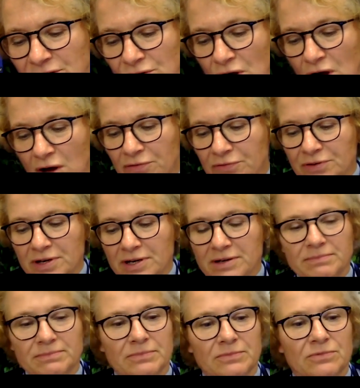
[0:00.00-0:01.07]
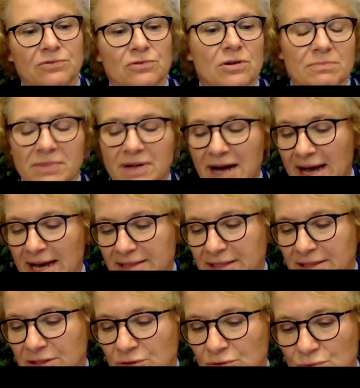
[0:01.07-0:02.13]
on offer, from
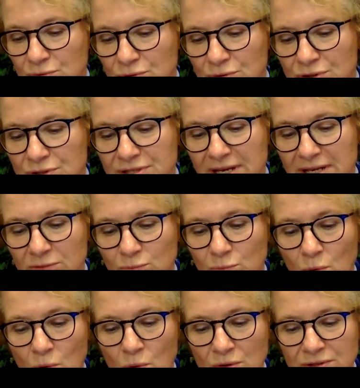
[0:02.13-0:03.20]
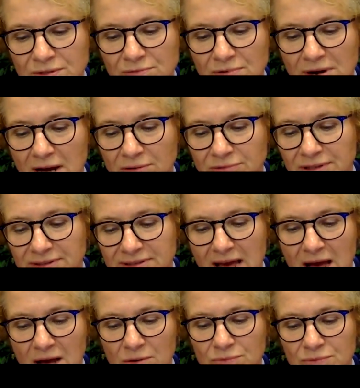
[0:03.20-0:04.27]
guided tours and walks around the
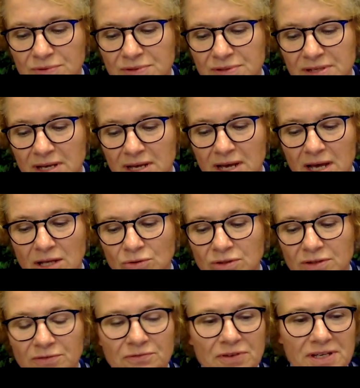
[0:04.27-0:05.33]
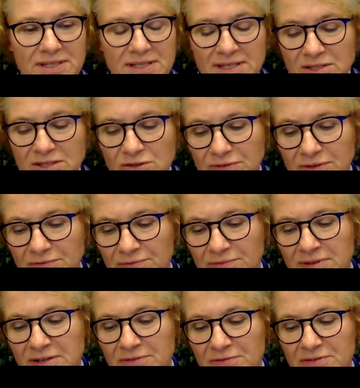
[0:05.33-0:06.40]
towns to the visits of
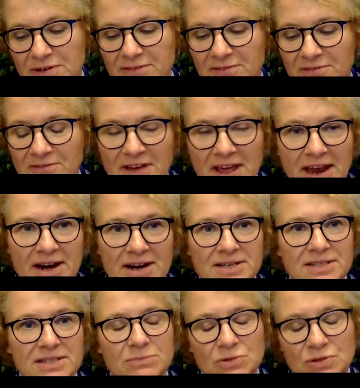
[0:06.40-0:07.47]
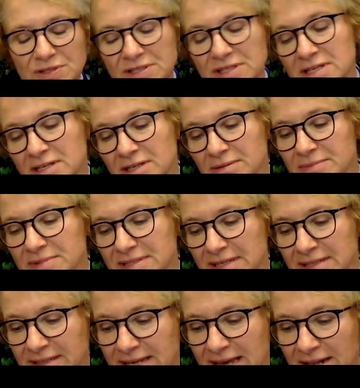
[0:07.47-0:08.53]
the different fairs, museums,
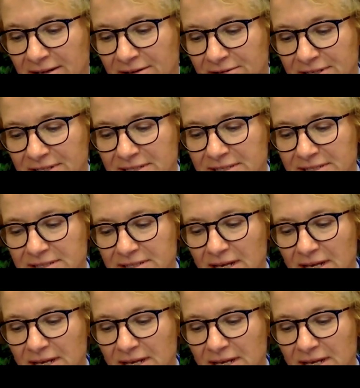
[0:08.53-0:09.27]
and galleries.